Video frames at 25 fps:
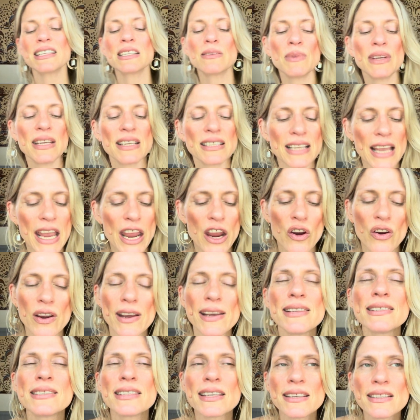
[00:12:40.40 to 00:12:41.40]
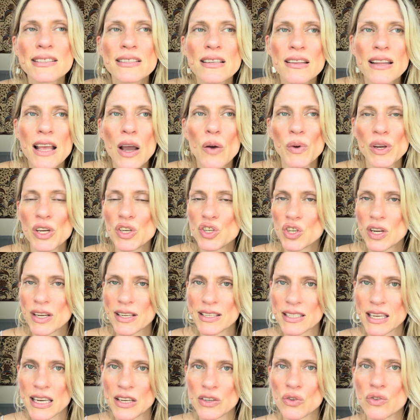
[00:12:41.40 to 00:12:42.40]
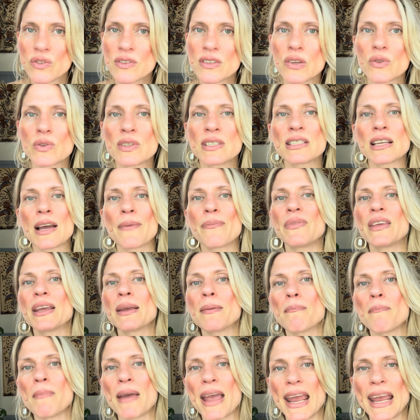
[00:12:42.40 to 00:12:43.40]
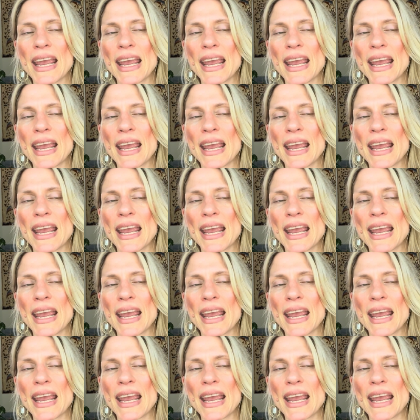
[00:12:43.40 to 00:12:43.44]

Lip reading: to me is Aries season that we just entered. So something